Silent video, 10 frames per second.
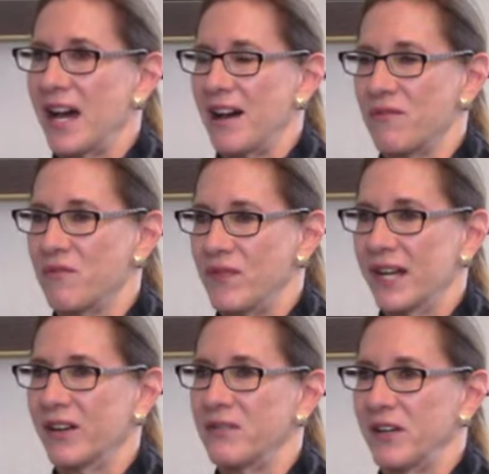a
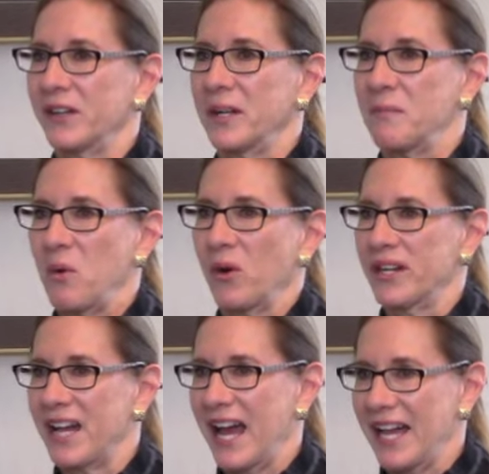very, very
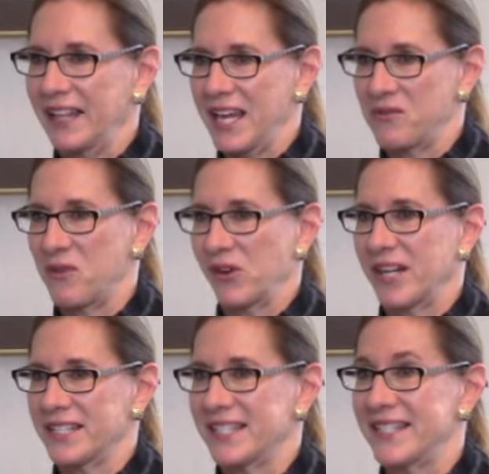important highlight for
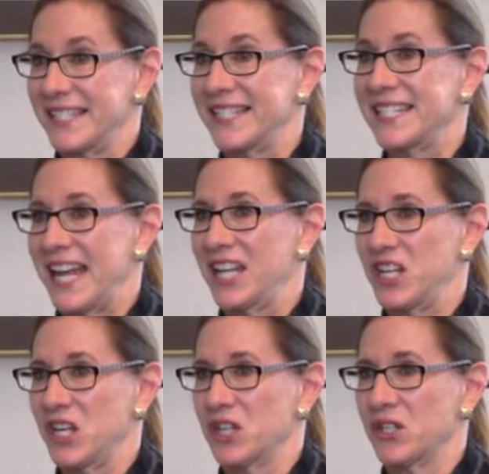us, this
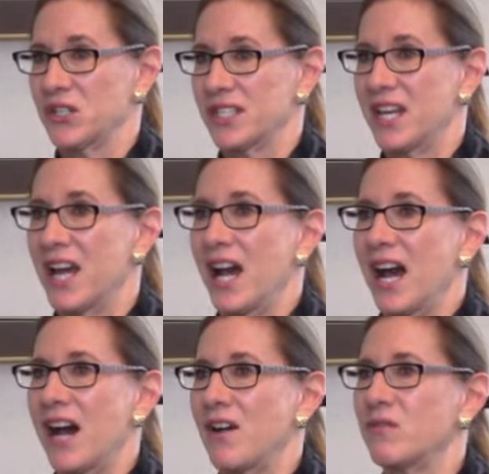10 years
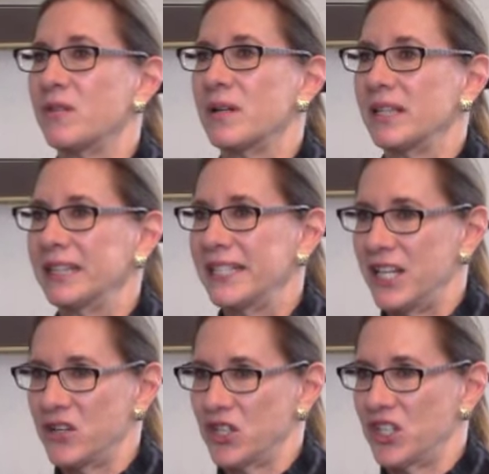of
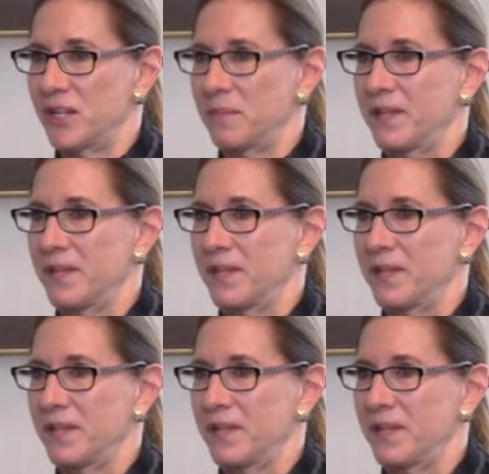leadership